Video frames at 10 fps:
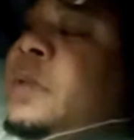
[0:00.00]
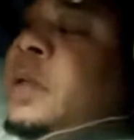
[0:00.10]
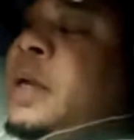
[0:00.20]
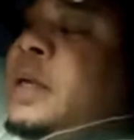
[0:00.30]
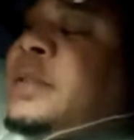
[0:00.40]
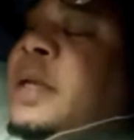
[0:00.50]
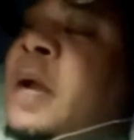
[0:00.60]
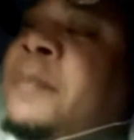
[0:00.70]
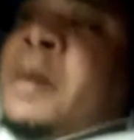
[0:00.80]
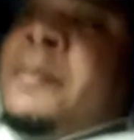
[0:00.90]
Like I say,
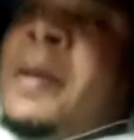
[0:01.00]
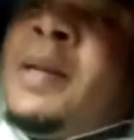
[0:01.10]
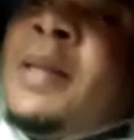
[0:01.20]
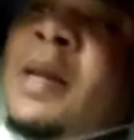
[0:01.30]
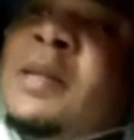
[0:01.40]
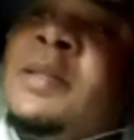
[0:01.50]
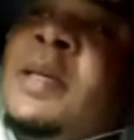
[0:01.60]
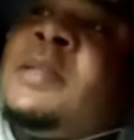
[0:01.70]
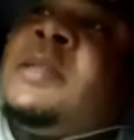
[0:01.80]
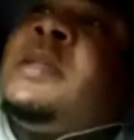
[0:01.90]
I'm out of Dallas, Texas,